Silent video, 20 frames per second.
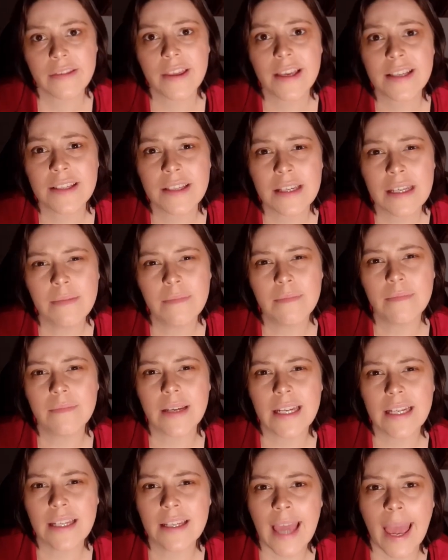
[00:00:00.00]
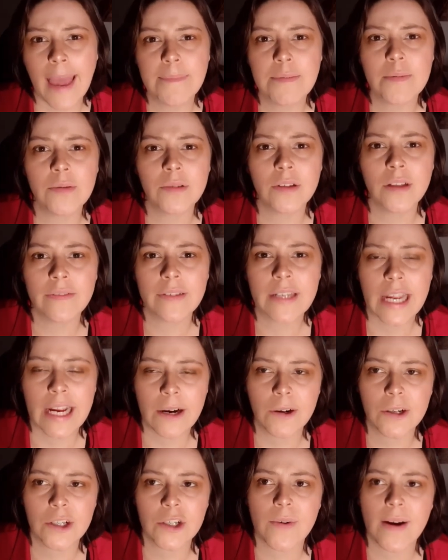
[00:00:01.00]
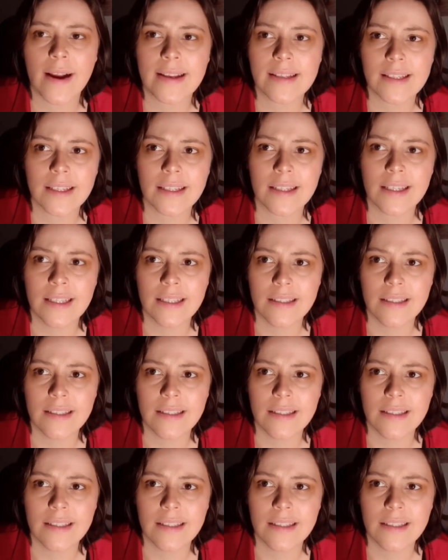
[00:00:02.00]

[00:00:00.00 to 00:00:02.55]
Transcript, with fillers: They seem incapable of characterizing